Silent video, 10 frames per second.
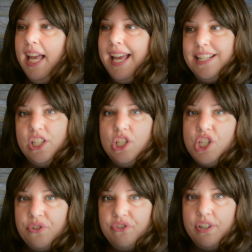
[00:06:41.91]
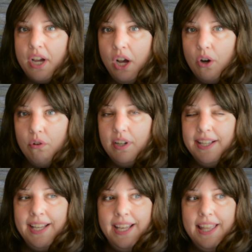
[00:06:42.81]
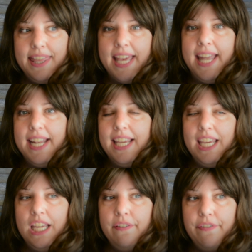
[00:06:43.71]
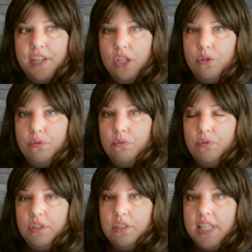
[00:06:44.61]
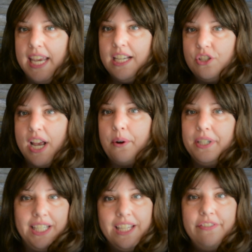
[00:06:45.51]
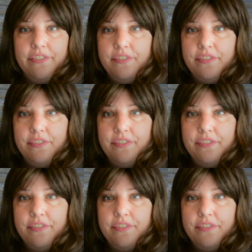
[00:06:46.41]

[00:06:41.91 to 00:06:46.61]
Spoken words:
And did you know that if you take a shower, like if